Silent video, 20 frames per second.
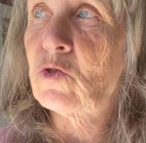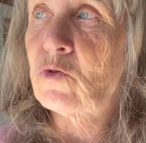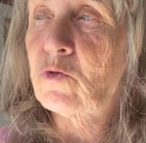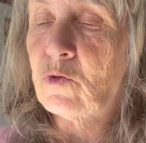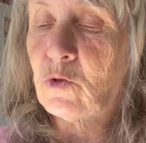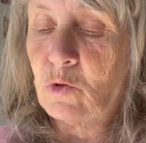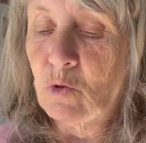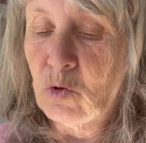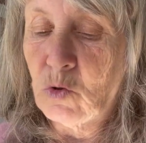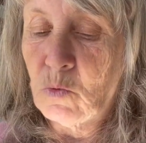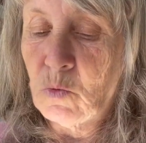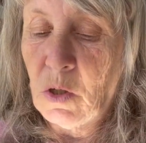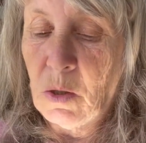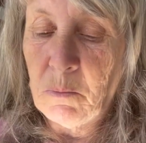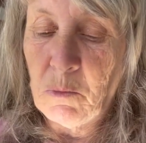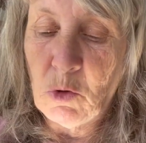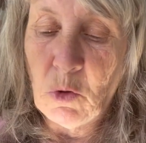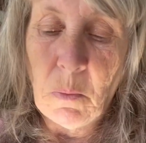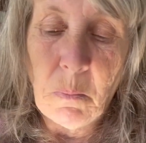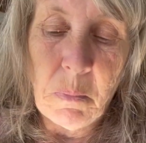for when I'm
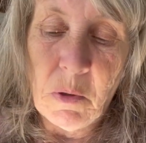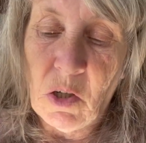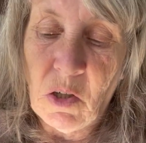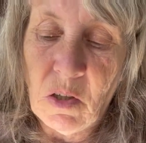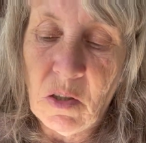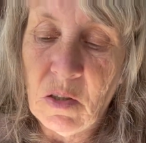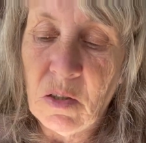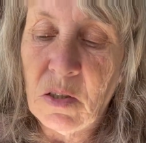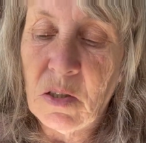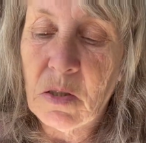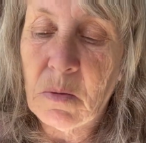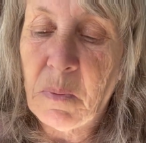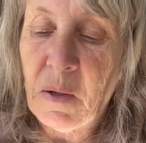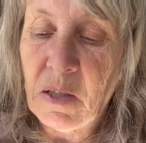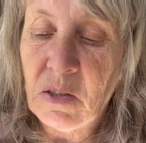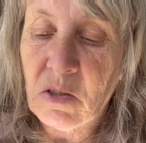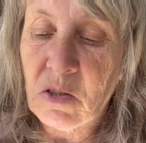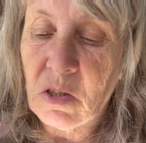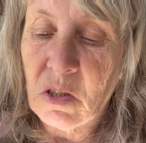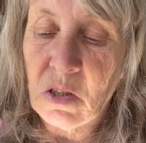doing pies,
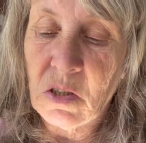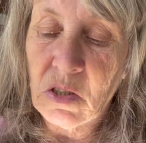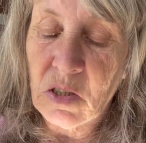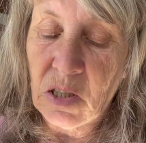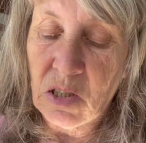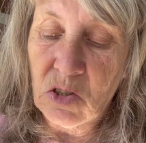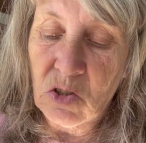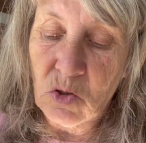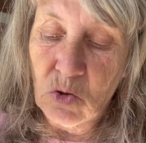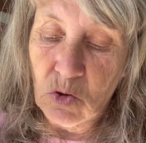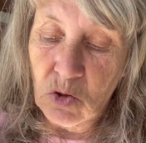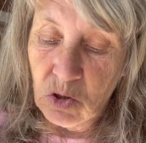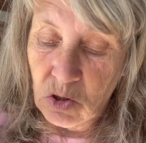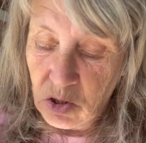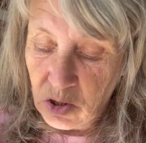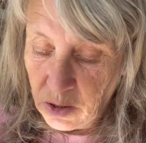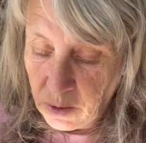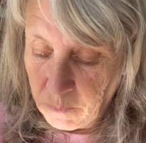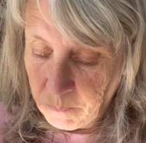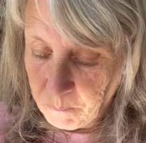pasties, that sort of thing.